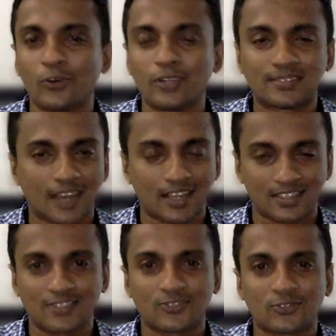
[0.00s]
through
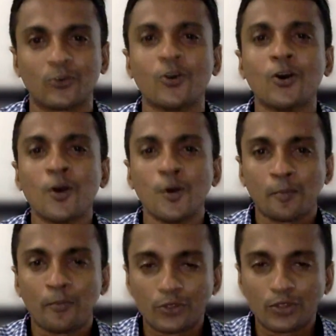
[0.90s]
discussions to
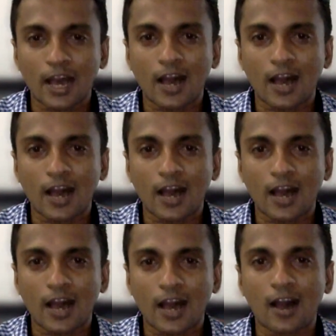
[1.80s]
put their
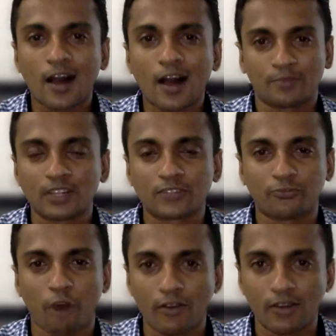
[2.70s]
proposals
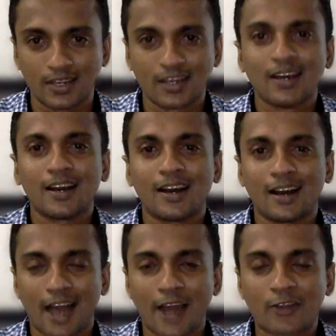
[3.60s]
forward
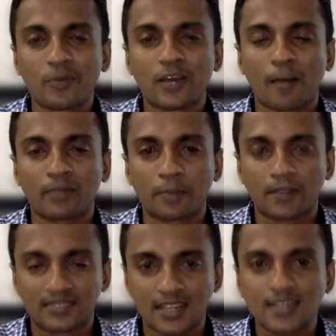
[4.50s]
and to become the
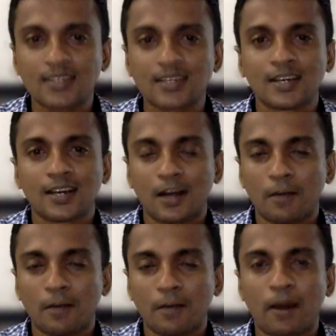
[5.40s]
president.
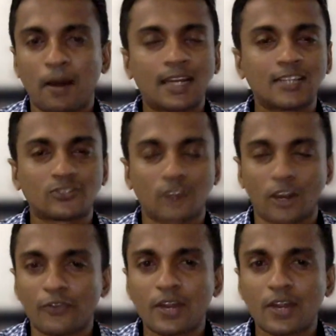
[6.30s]
But it is
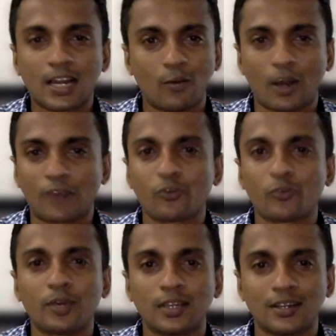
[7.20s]
not very clear what would
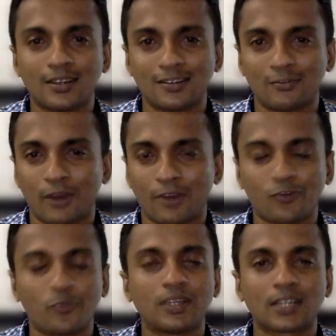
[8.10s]
be
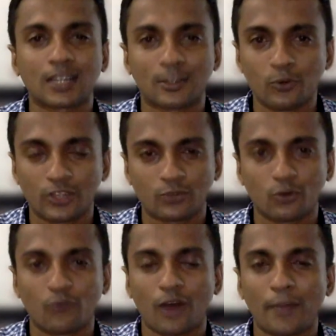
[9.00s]
the conclusion
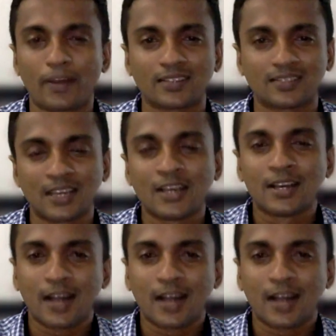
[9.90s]
so far, because